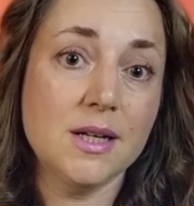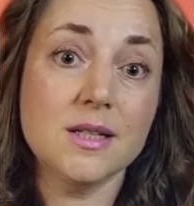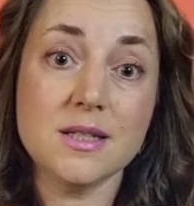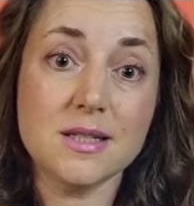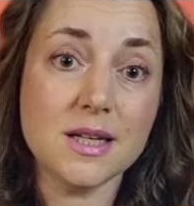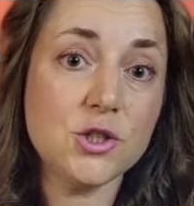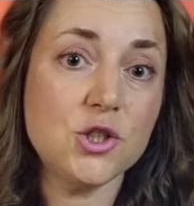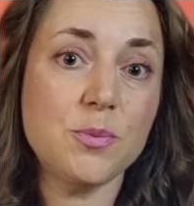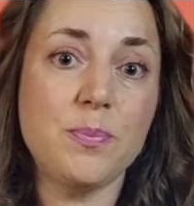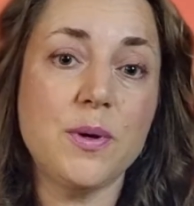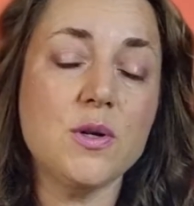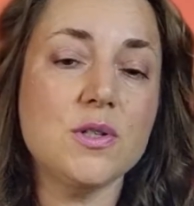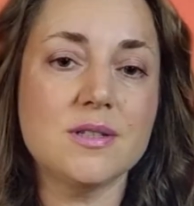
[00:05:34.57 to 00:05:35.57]
Such a
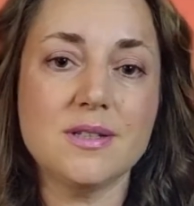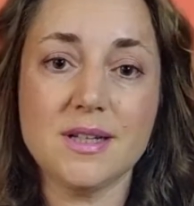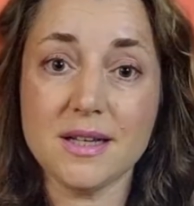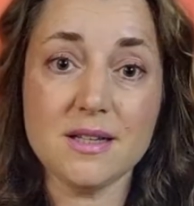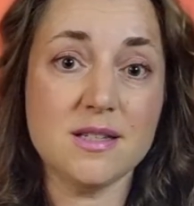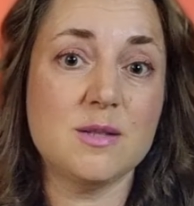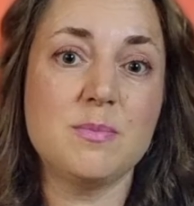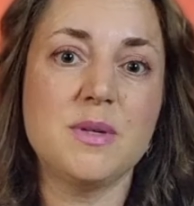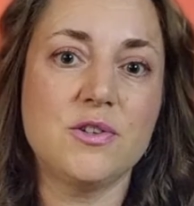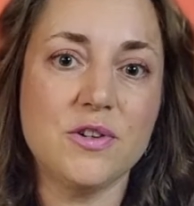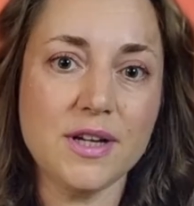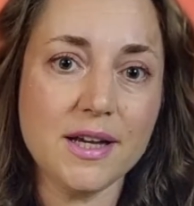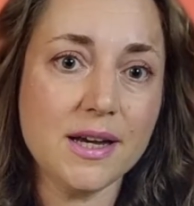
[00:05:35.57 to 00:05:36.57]
person is
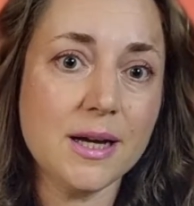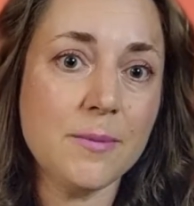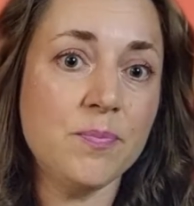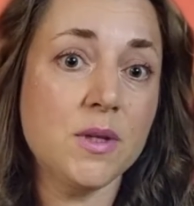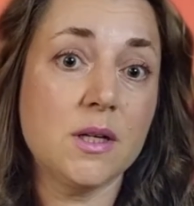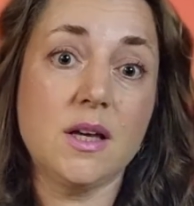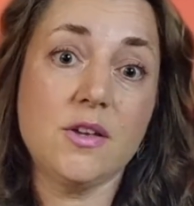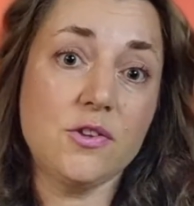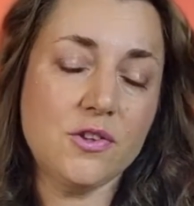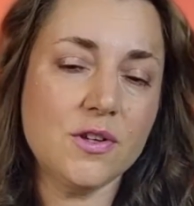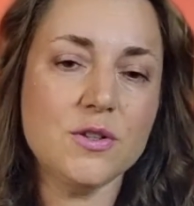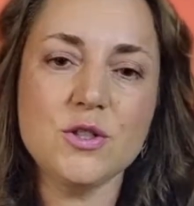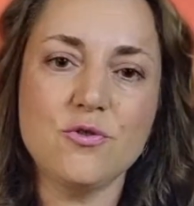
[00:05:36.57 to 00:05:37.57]
Maria, a
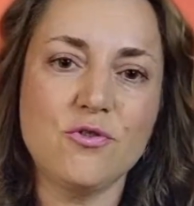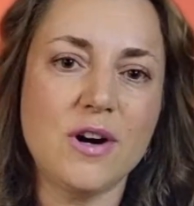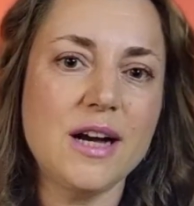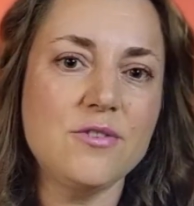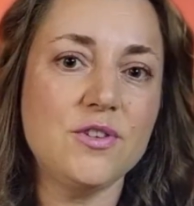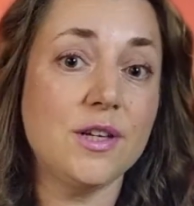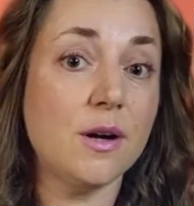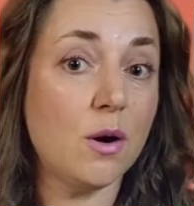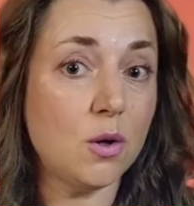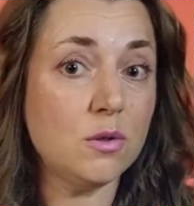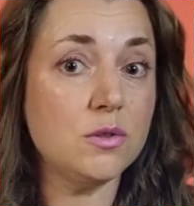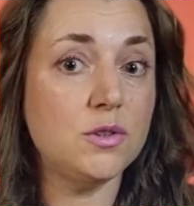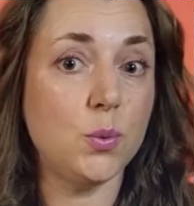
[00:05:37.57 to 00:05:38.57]
35 year
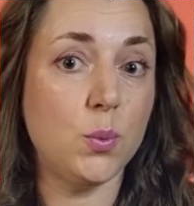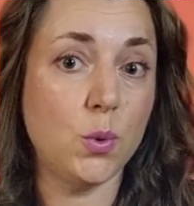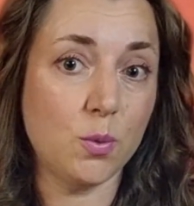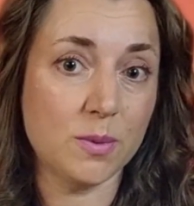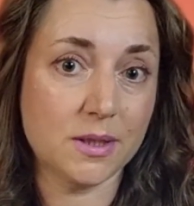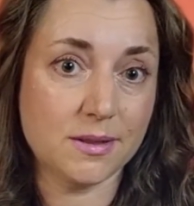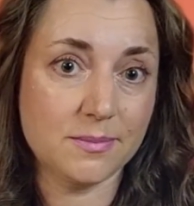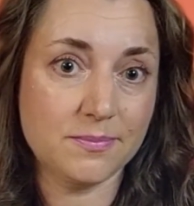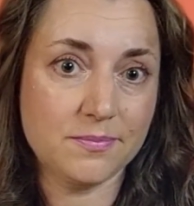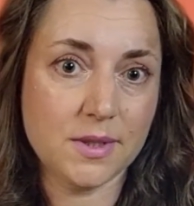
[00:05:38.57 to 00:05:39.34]
old woman.